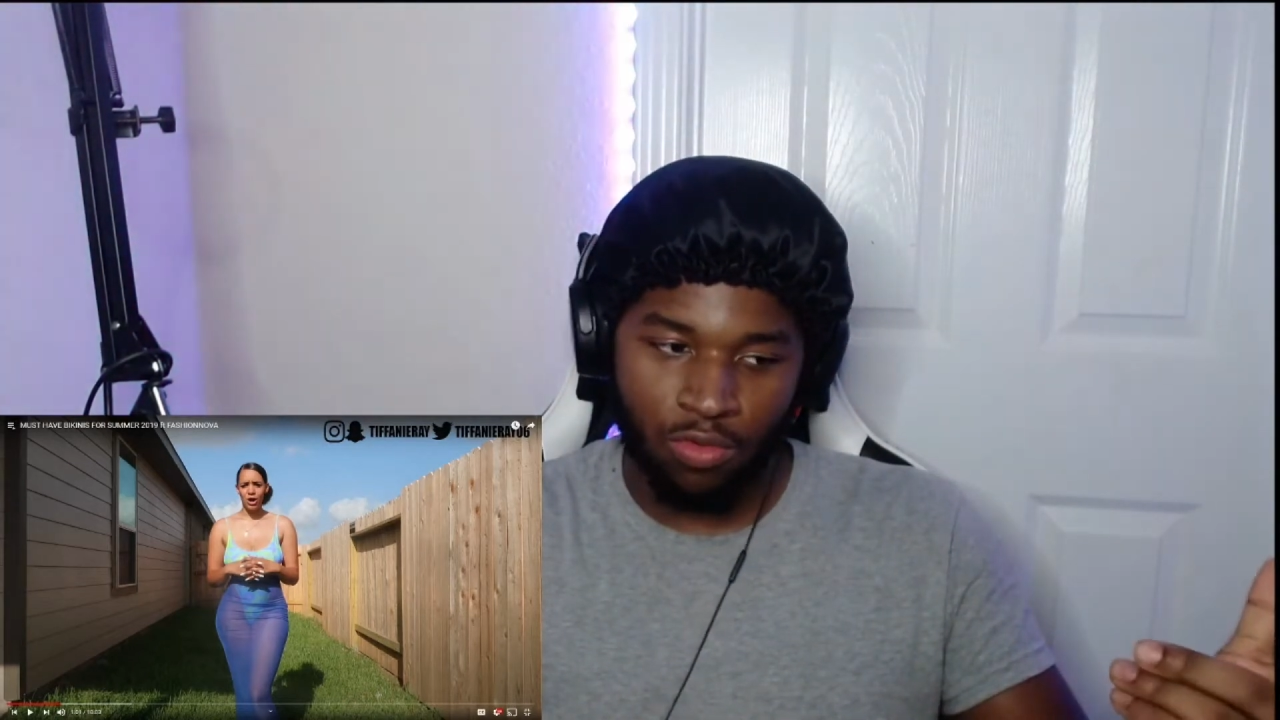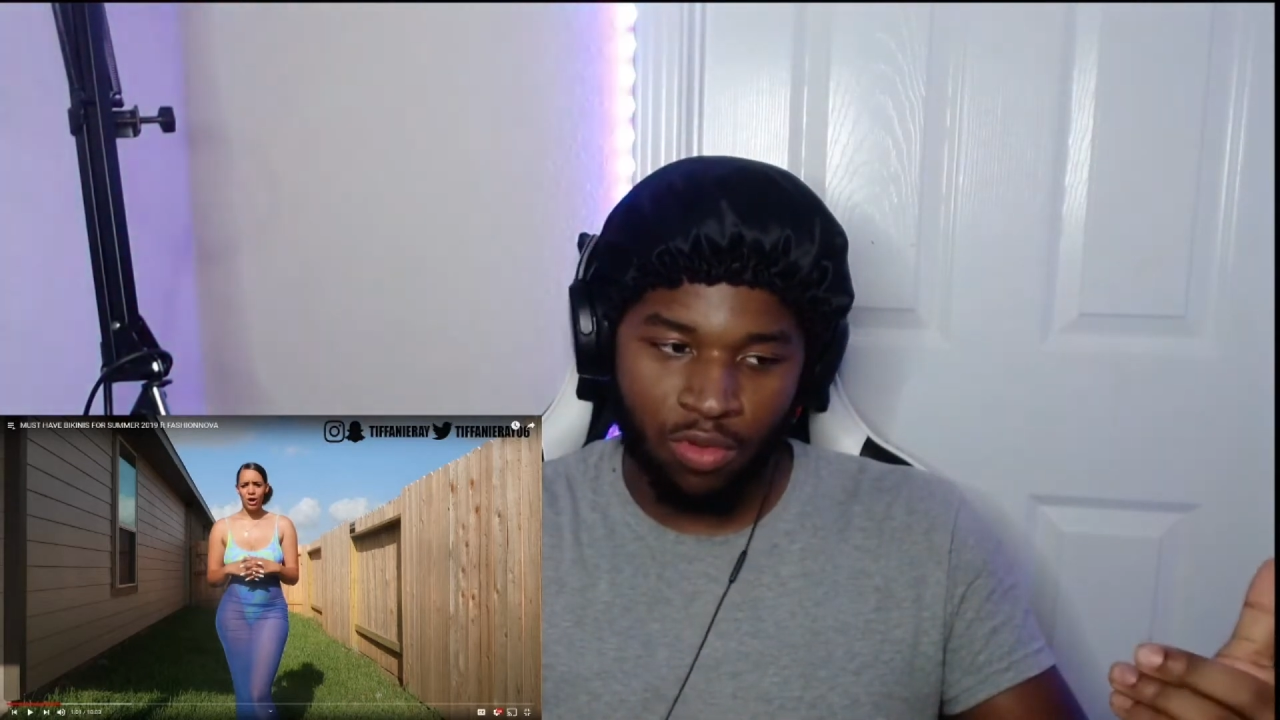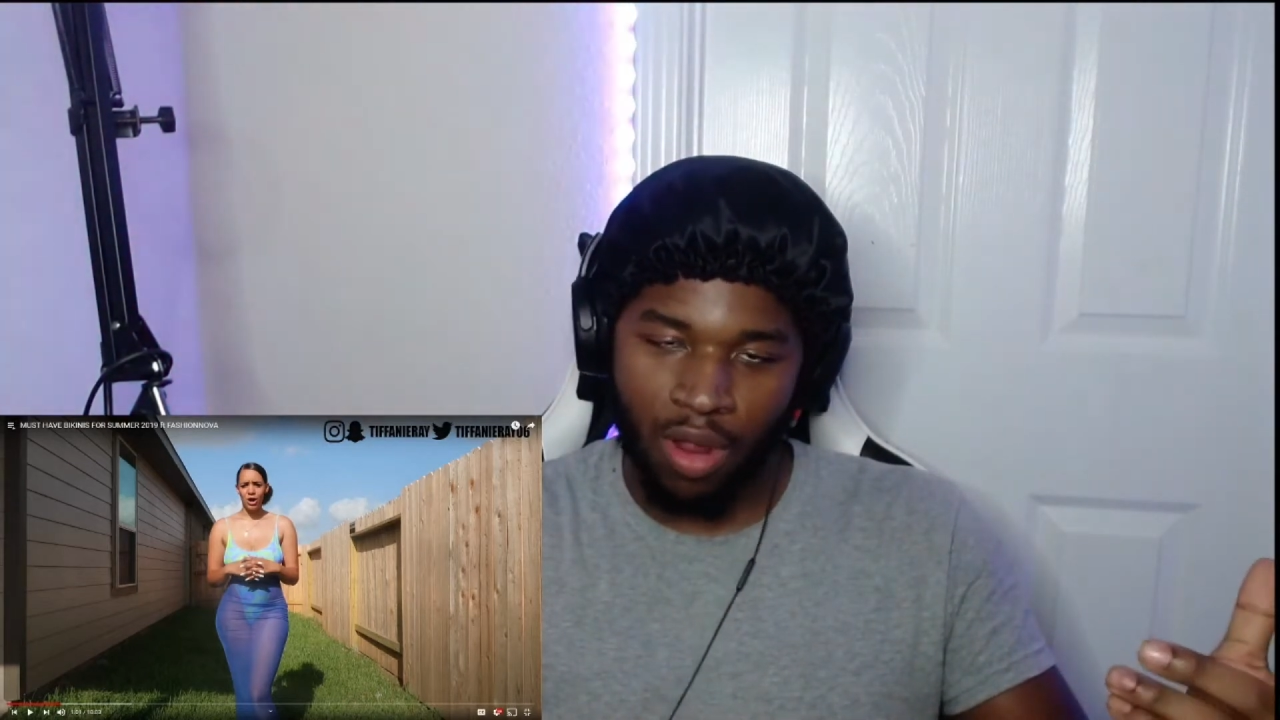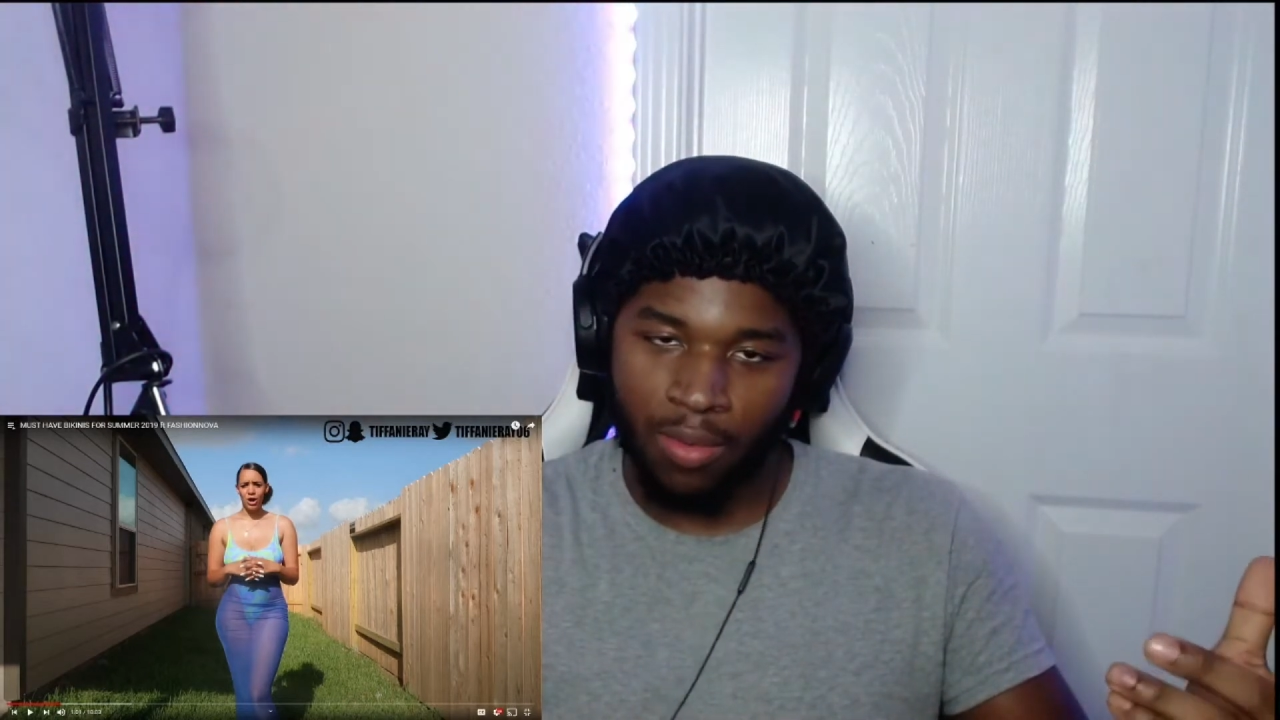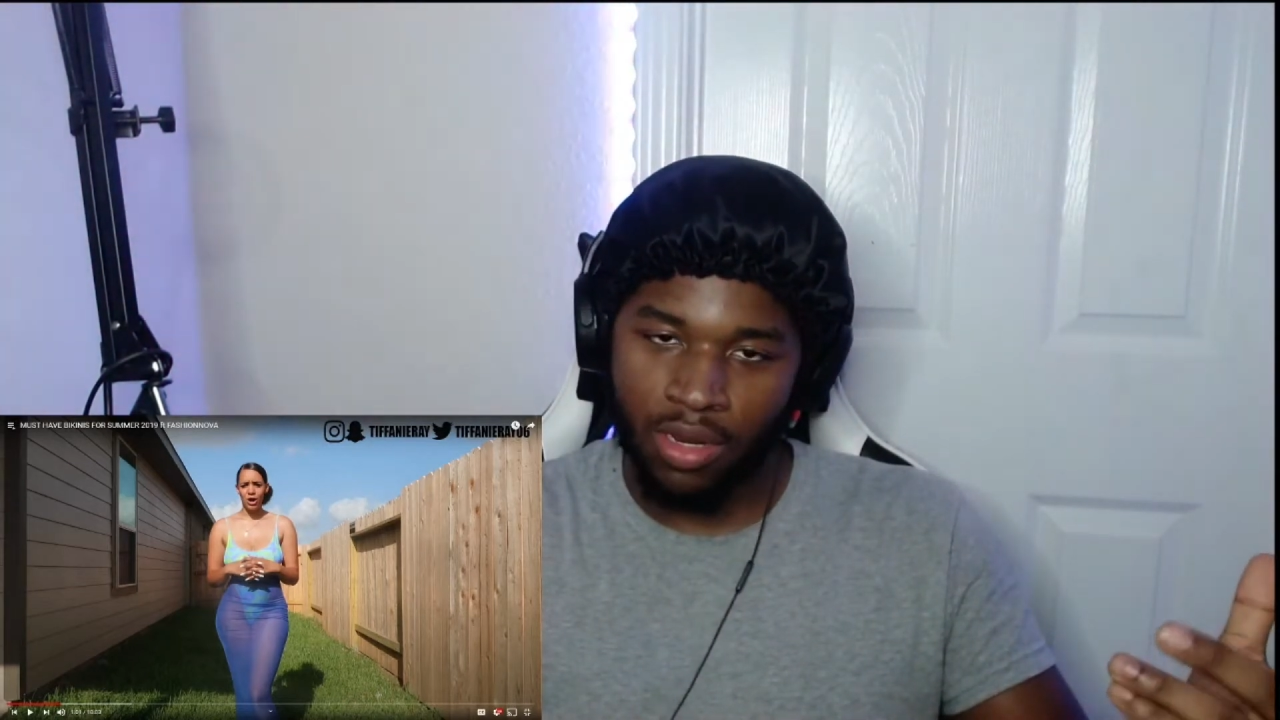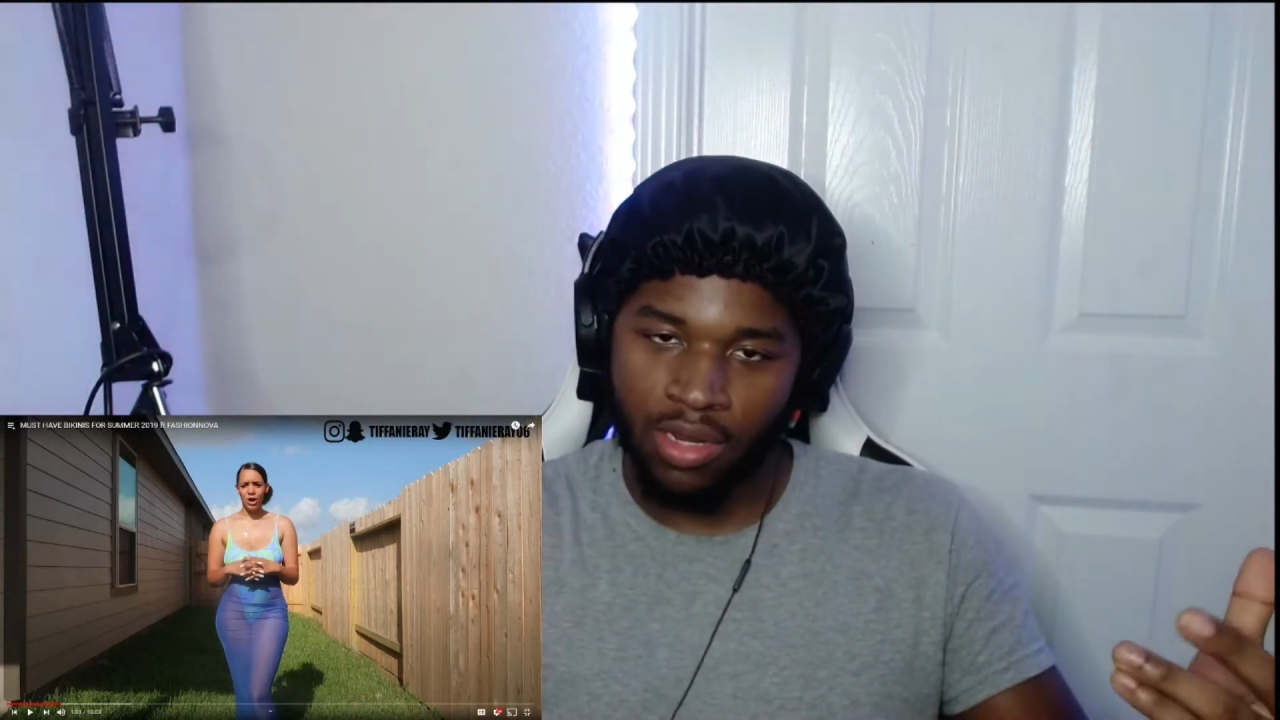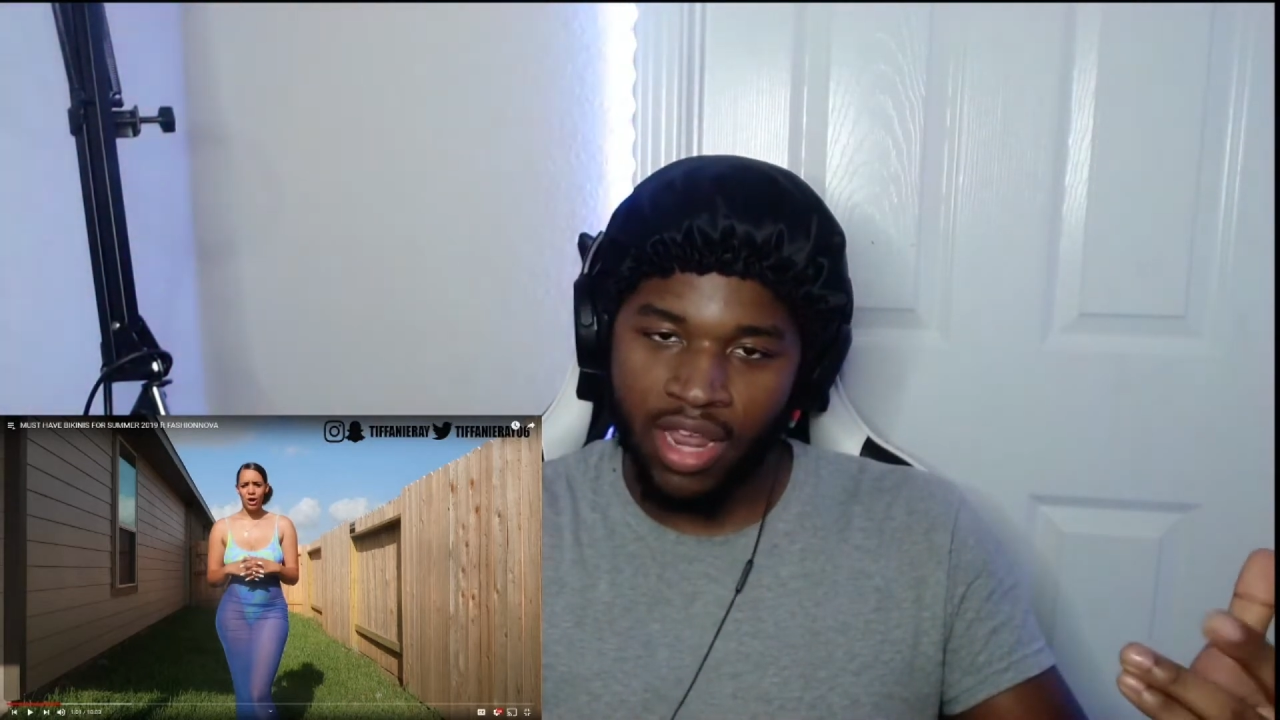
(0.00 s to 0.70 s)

probably a day